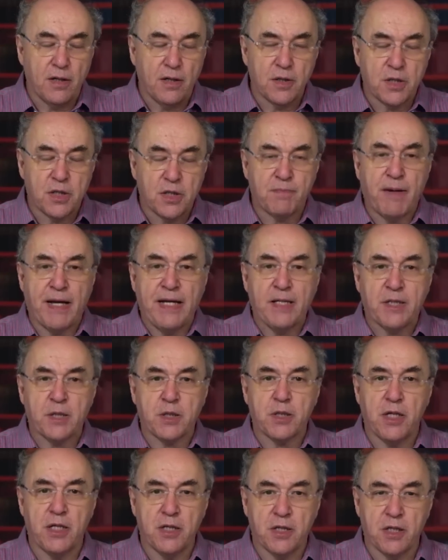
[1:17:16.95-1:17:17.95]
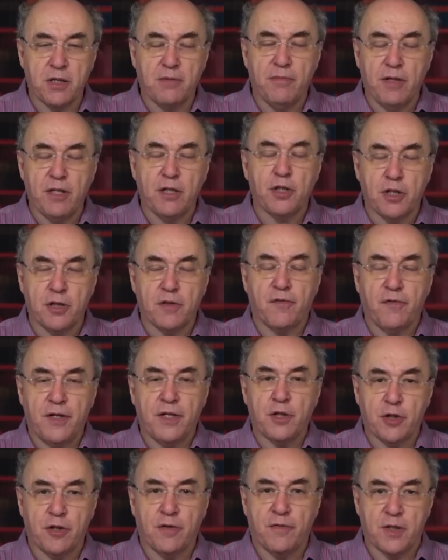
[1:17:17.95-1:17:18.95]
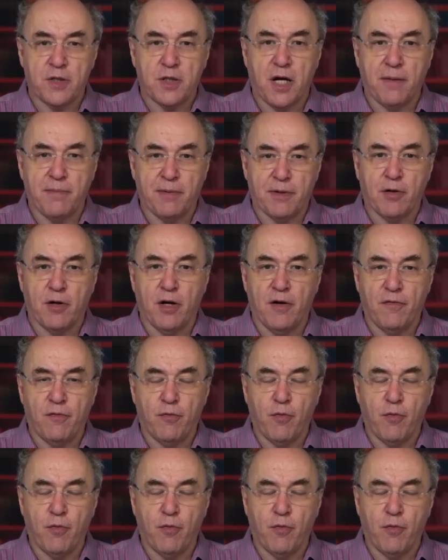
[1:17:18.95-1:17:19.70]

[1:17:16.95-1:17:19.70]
space is an emergent feature of this hypergraph.